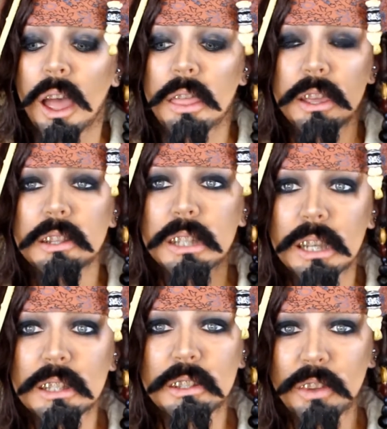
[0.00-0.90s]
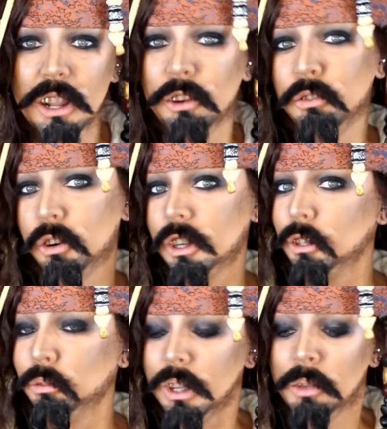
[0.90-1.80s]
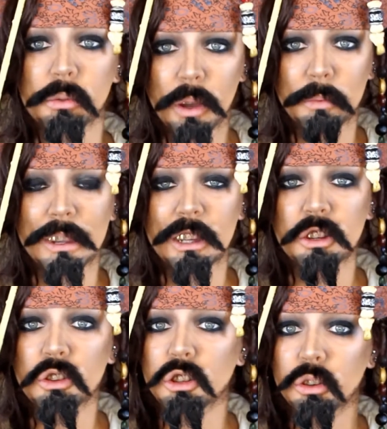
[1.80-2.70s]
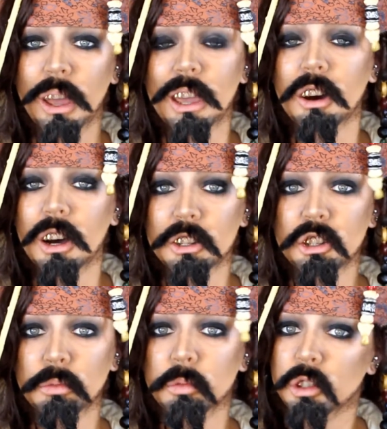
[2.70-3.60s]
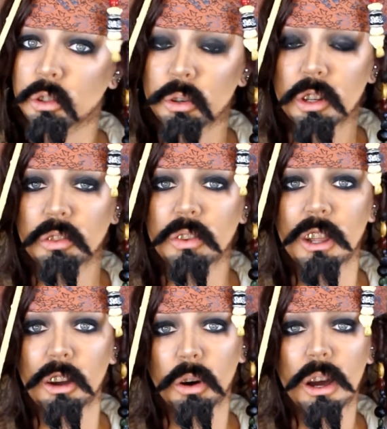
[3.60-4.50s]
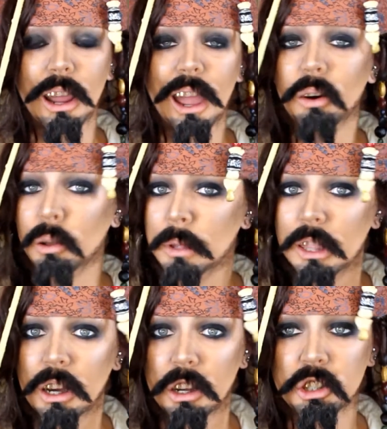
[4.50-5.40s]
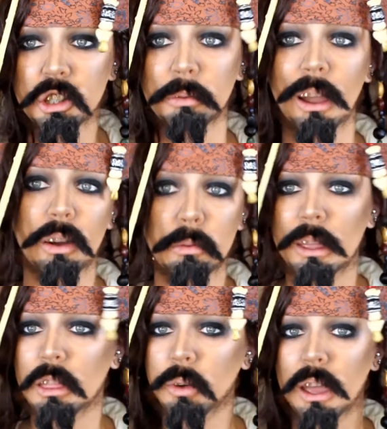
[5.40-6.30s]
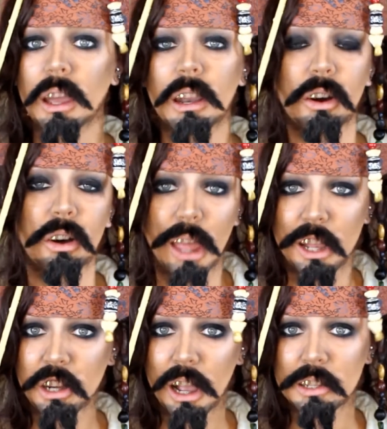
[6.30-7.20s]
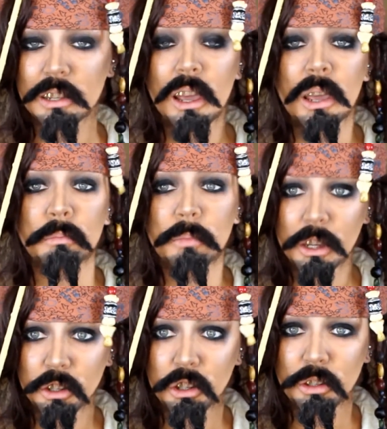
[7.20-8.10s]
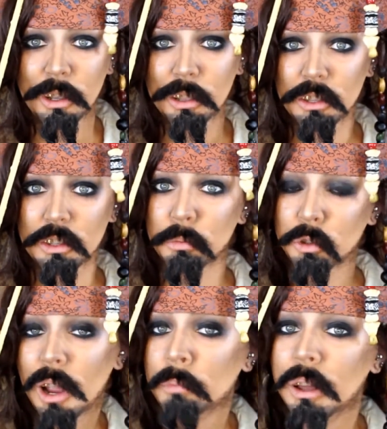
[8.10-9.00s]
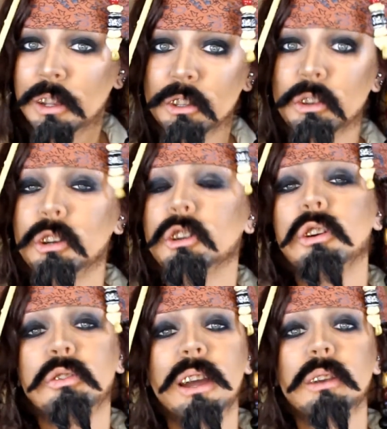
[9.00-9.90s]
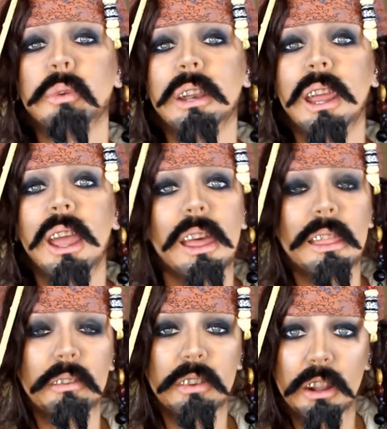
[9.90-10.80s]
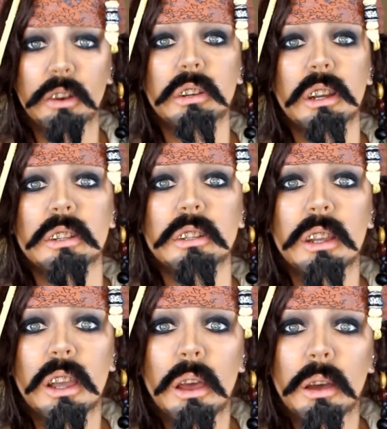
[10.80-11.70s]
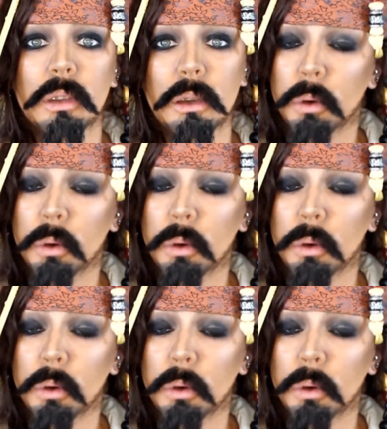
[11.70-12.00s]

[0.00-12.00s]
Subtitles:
this is the video for you. You guys want me to do a costume tutorial video on how I made the costume, how I made the wig, and all that jazz. Make sure you hit the subscribe button so you're notified when that video does get